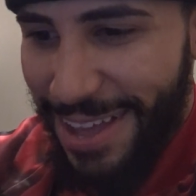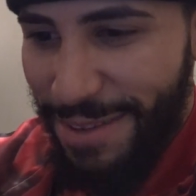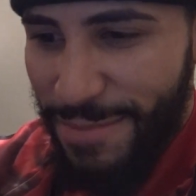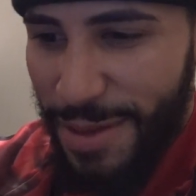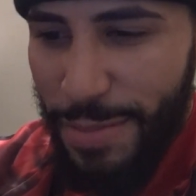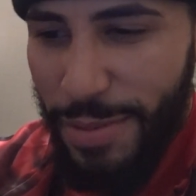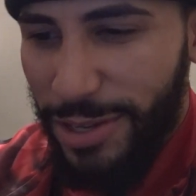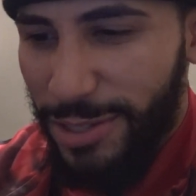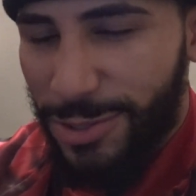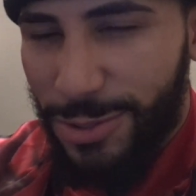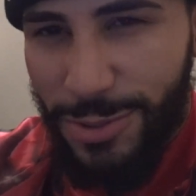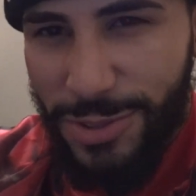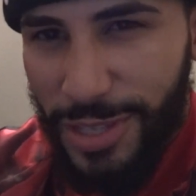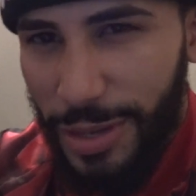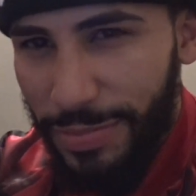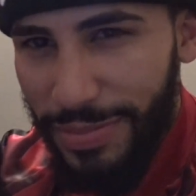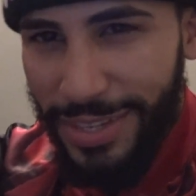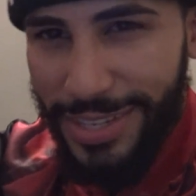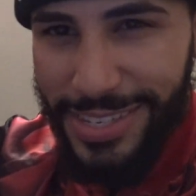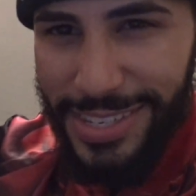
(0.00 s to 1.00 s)
Maybe I should do
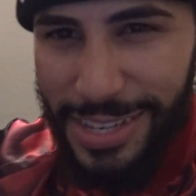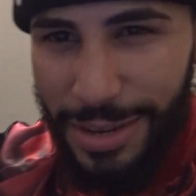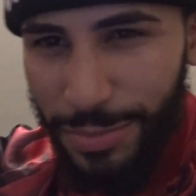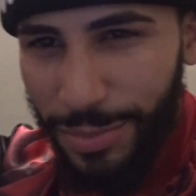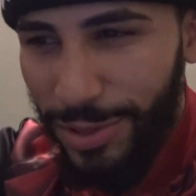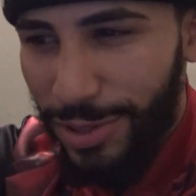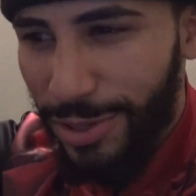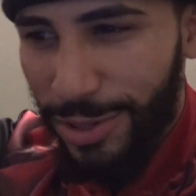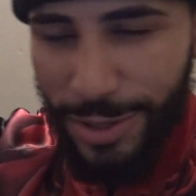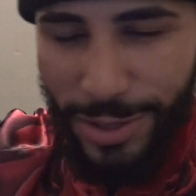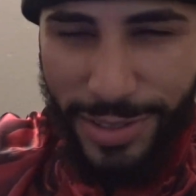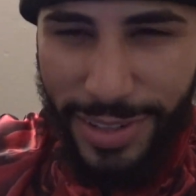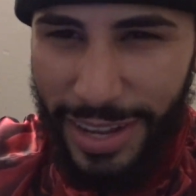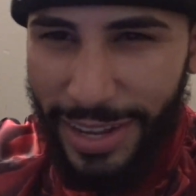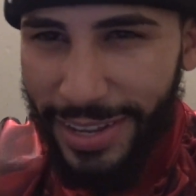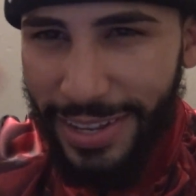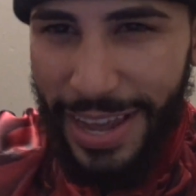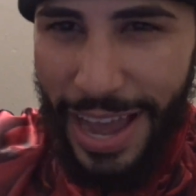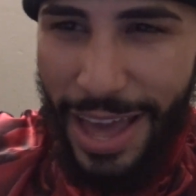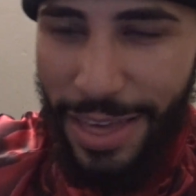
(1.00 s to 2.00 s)
something similar or
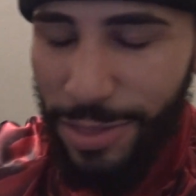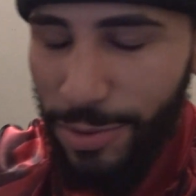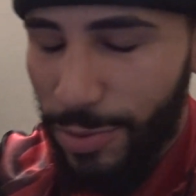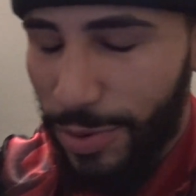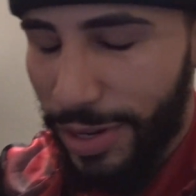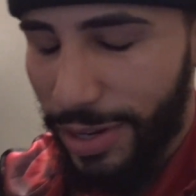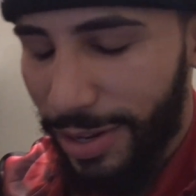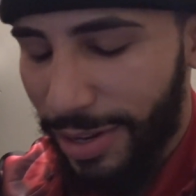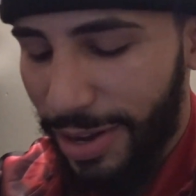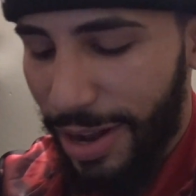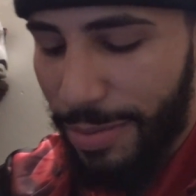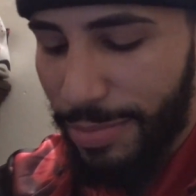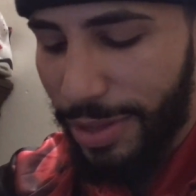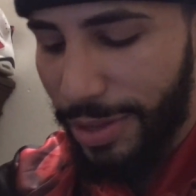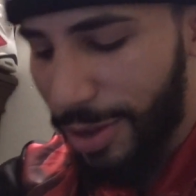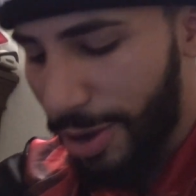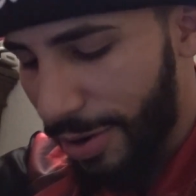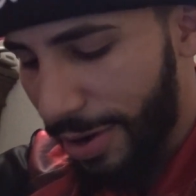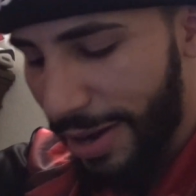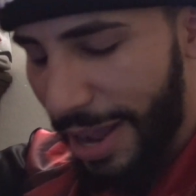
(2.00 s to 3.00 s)
like gathering. And I'm
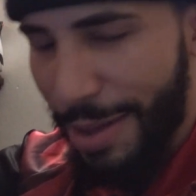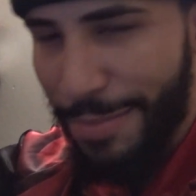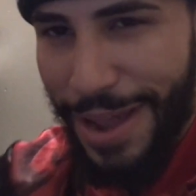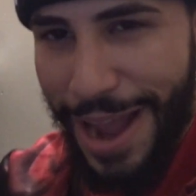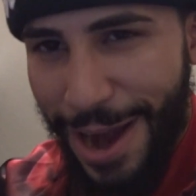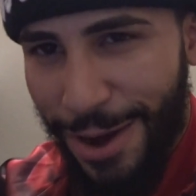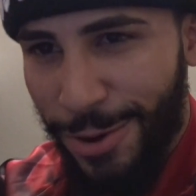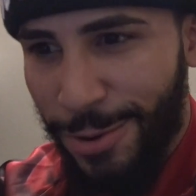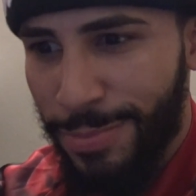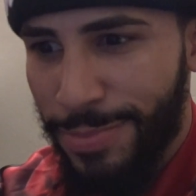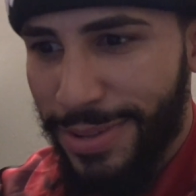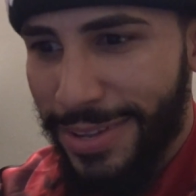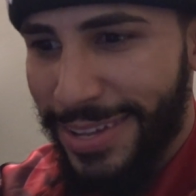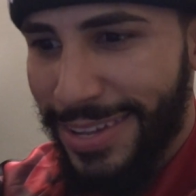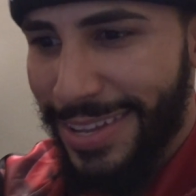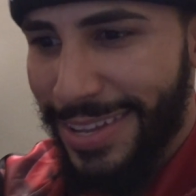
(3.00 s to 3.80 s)
like, all right, I'm Arab.